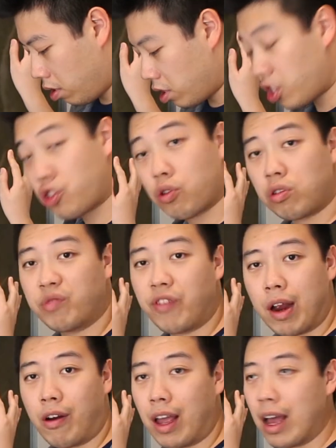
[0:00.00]
This door is
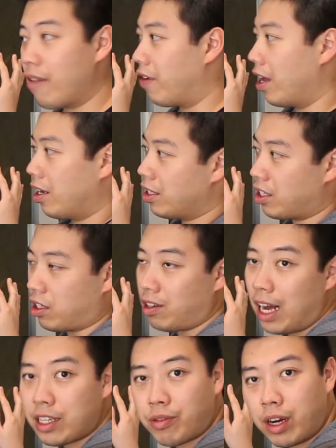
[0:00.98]
very heavy, and there's
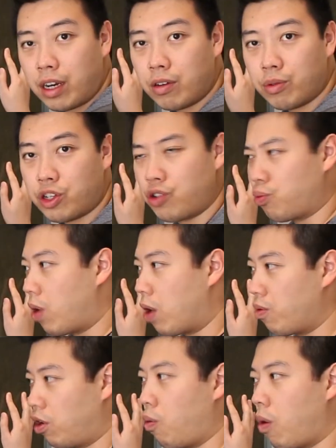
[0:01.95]
glass right here, which is why
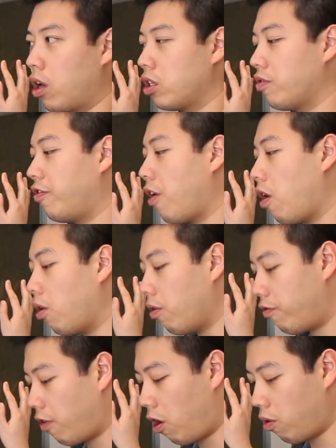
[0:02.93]
we don't want it to fall
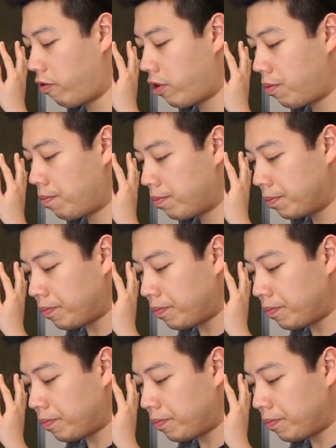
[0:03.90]
over.